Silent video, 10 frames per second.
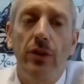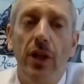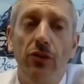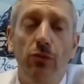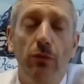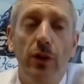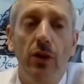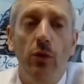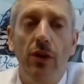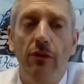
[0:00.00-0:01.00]
that's
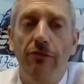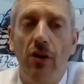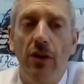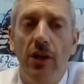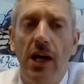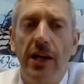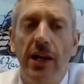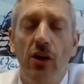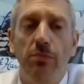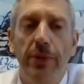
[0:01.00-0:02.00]
really where the front line
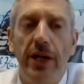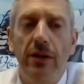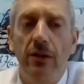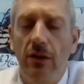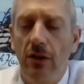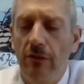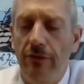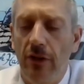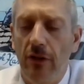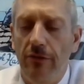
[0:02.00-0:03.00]
has been
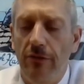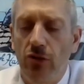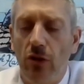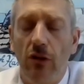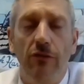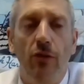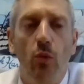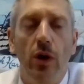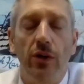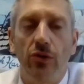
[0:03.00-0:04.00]
of struggle for
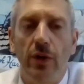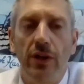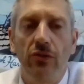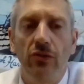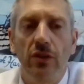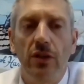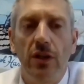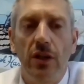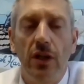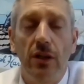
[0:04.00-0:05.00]
workers' rights
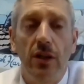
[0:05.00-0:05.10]
in